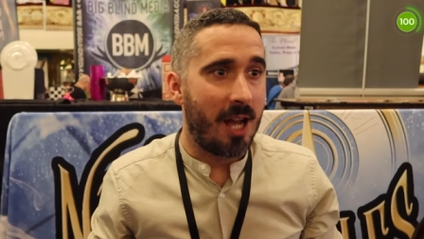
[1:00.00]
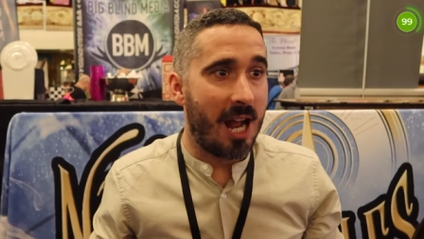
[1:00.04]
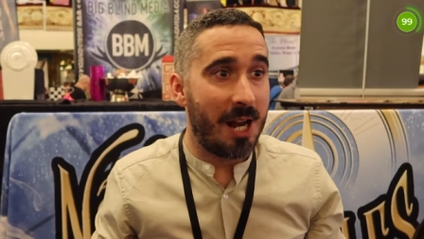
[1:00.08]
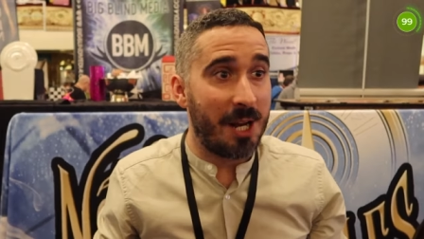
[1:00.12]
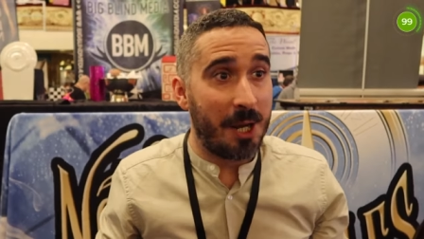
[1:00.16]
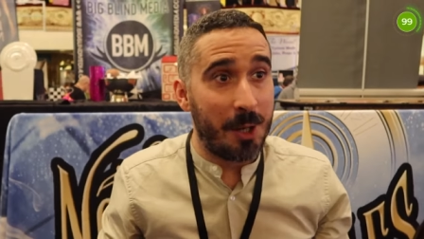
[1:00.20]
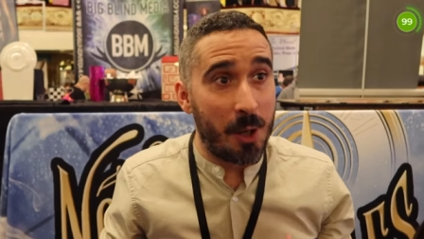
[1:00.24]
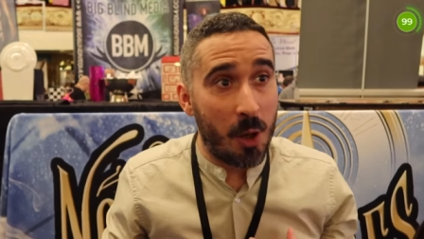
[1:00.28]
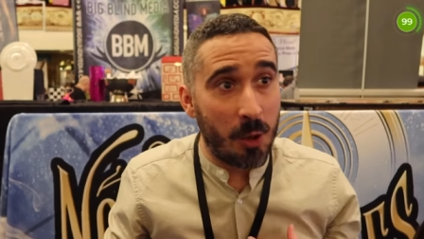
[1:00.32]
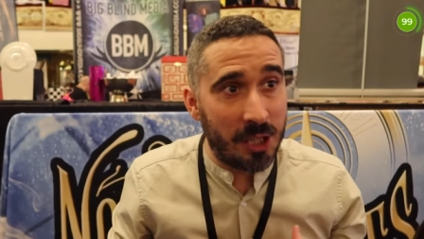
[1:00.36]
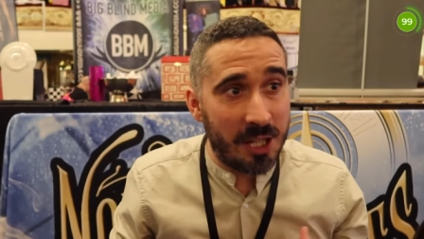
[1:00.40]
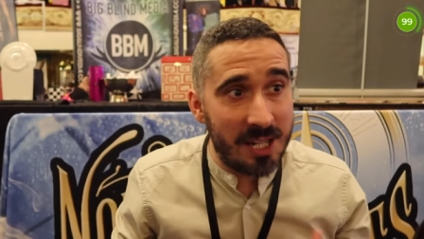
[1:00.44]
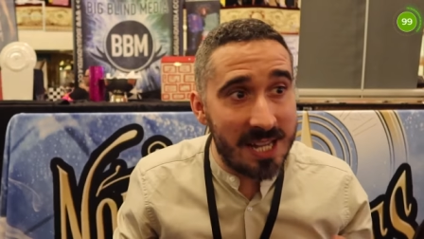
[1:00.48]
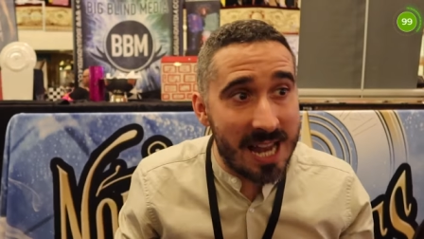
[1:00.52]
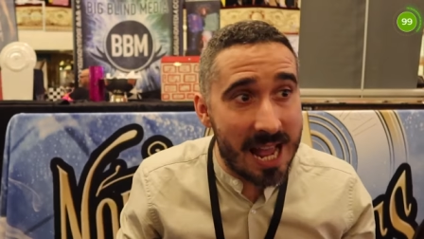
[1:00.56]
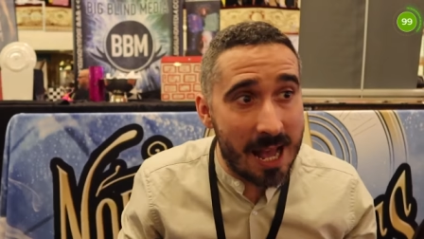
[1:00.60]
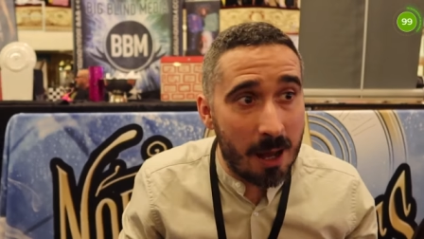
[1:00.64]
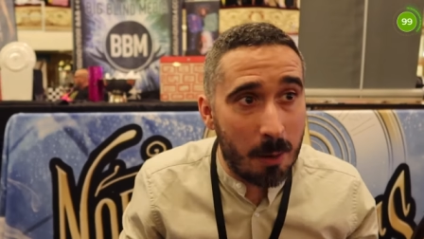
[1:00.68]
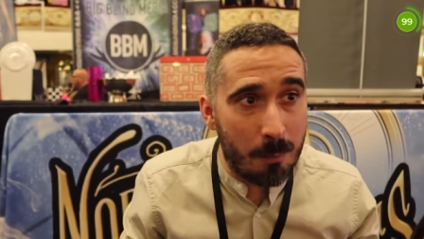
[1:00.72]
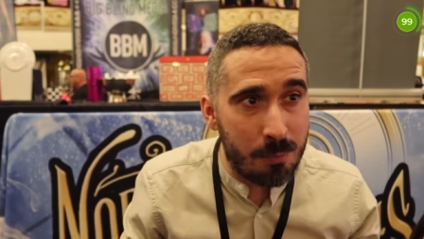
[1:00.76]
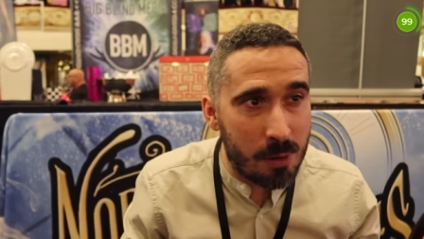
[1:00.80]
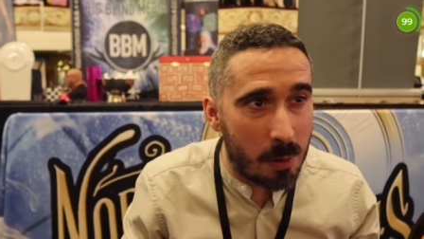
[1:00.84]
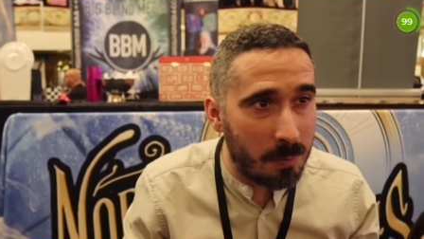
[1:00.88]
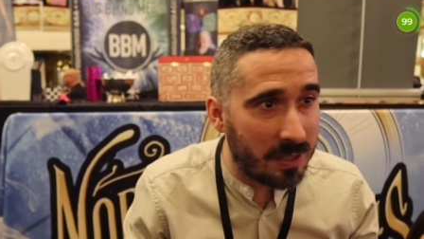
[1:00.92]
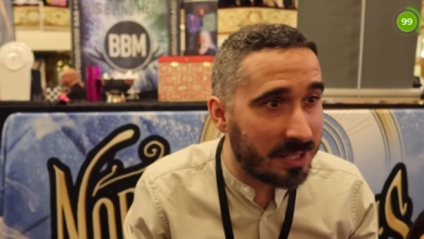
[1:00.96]
And I know you're
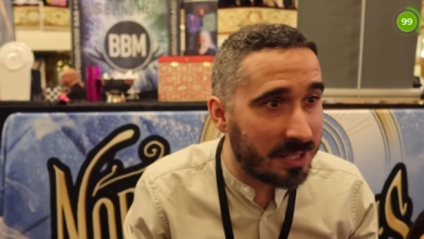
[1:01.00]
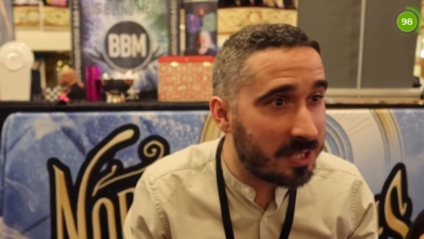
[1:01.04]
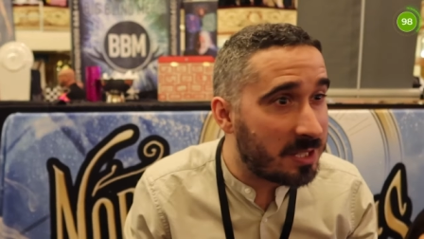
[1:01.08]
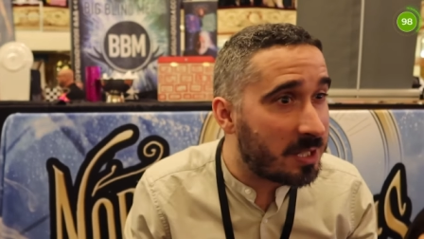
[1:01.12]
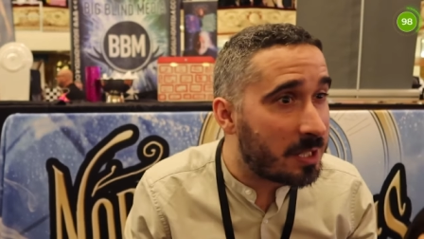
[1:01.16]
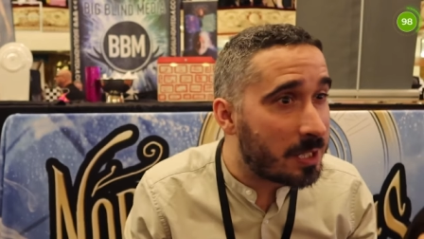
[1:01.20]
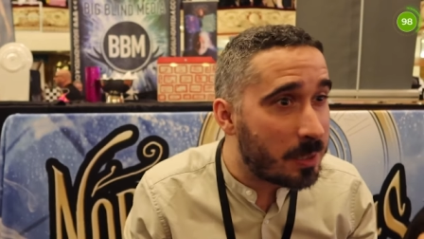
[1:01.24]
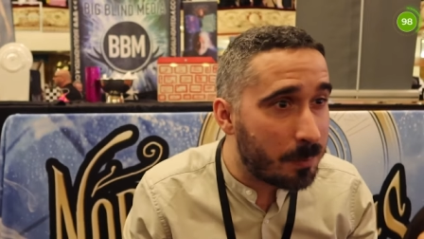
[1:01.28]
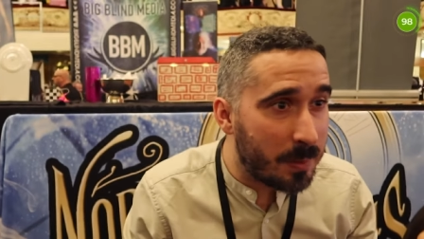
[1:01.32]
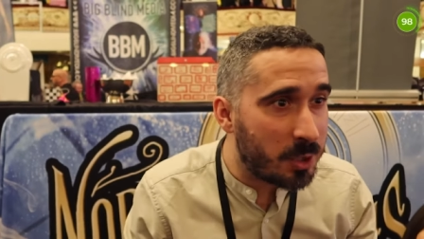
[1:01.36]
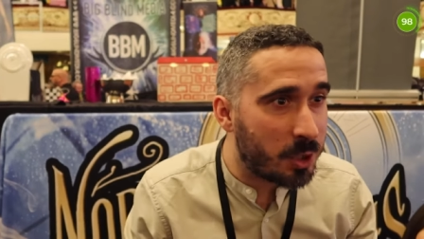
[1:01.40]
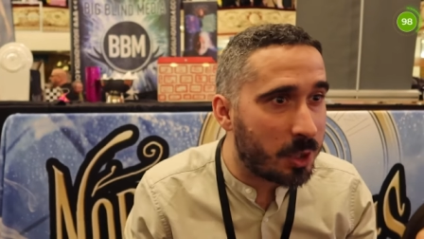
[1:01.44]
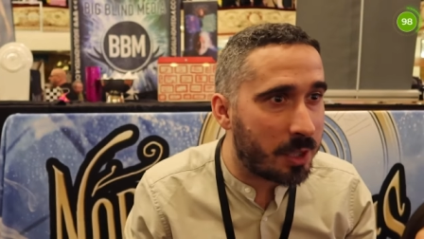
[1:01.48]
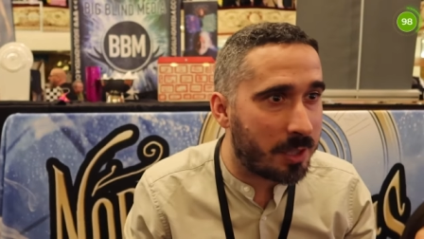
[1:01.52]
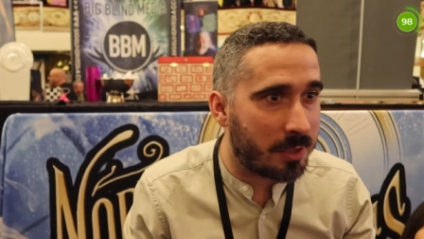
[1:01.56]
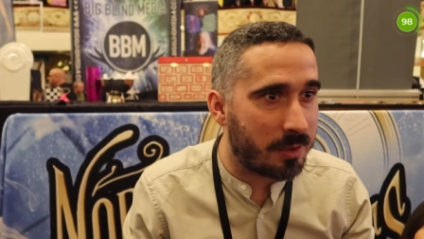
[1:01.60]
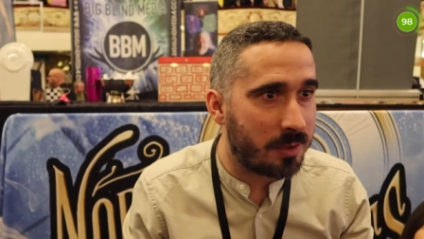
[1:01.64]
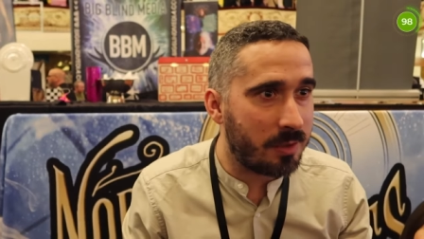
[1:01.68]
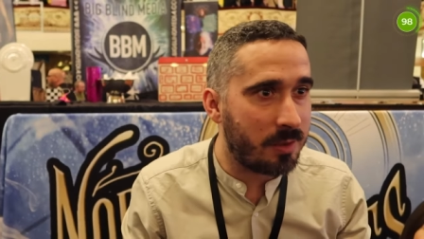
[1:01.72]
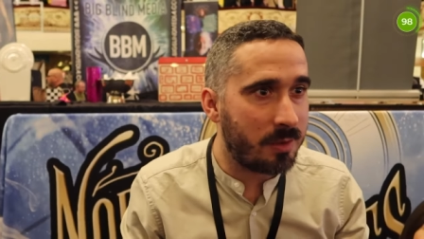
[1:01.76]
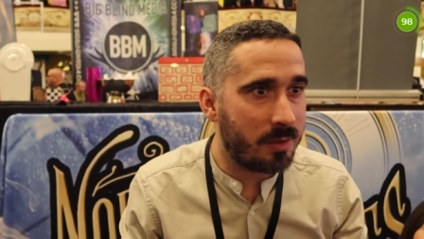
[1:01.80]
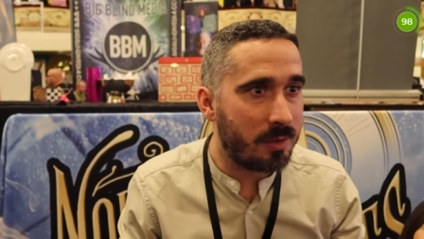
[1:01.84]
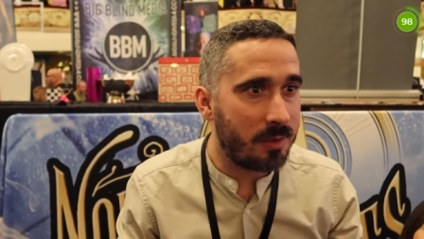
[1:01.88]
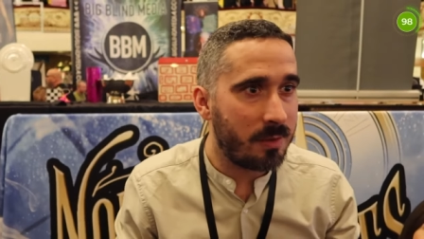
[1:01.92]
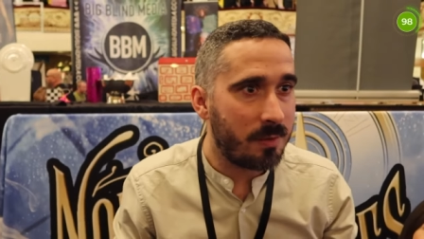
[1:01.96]
now probably
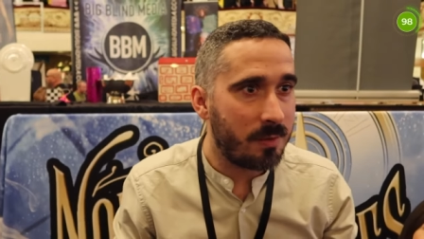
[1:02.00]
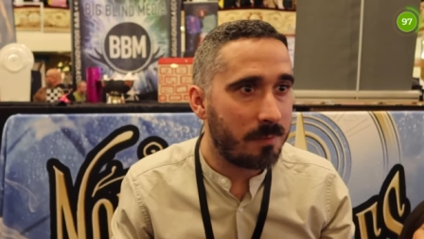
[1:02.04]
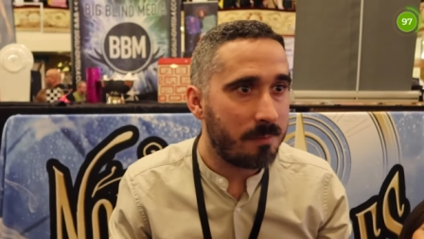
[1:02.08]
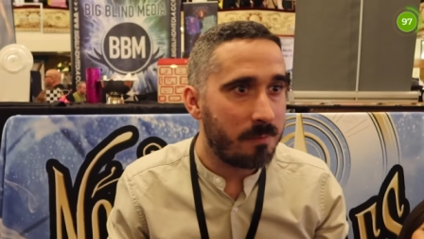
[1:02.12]
suspicious.